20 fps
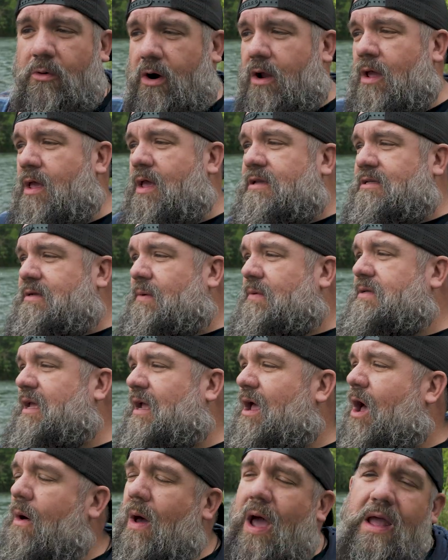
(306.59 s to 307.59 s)
Or someone's
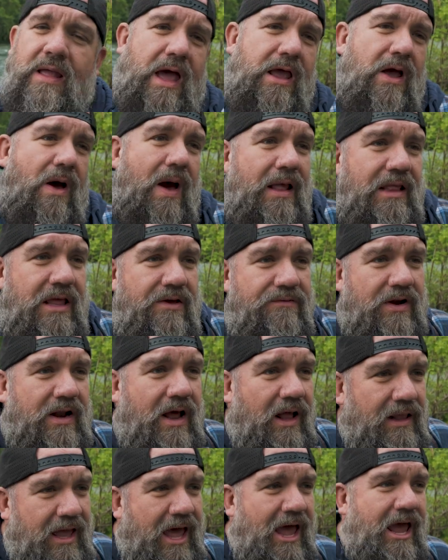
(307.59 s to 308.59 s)
like, oh, I live in
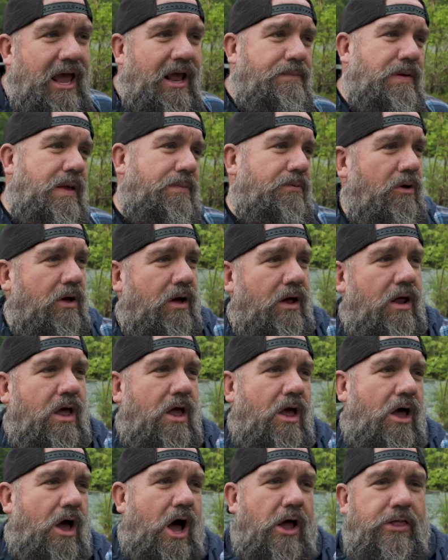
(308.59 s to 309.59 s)
LA, and people are
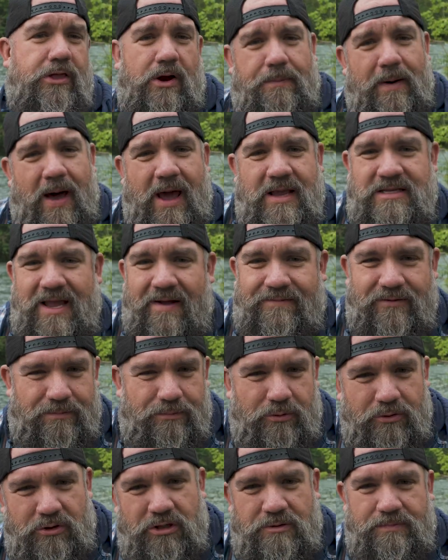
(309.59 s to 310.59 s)
on their bikes, they have those
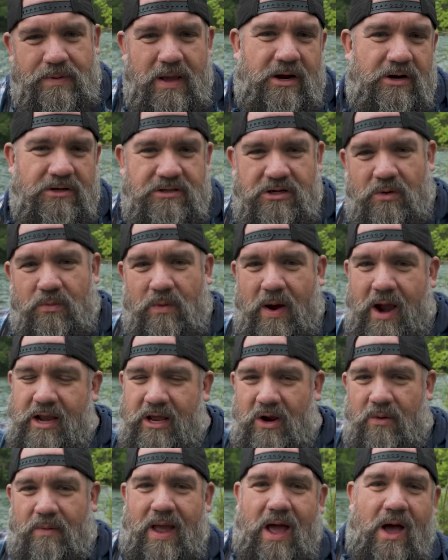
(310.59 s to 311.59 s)
Bluetooth speakers and they're
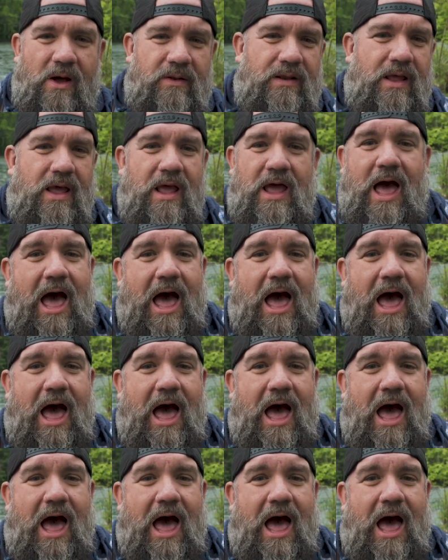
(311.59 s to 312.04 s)
riding around.